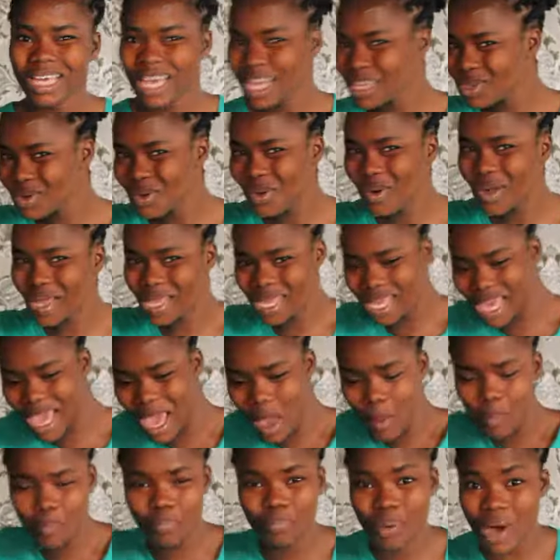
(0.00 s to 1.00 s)
Are you
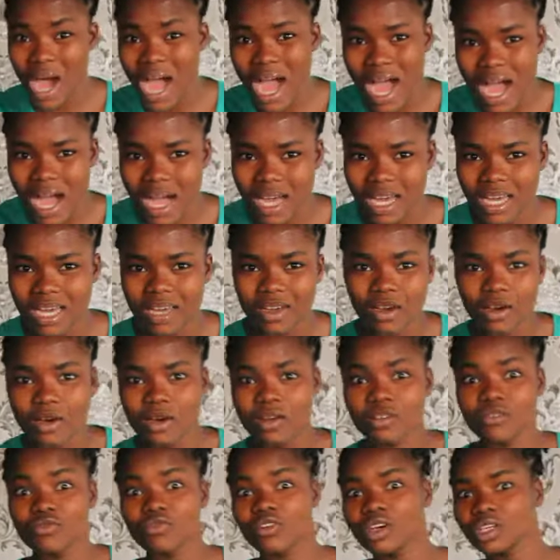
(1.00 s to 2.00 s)
okay? Pa!
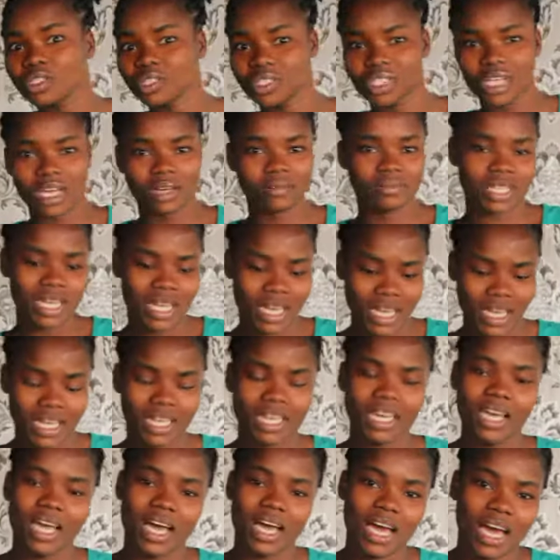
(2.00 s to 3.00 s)
Rush her and die.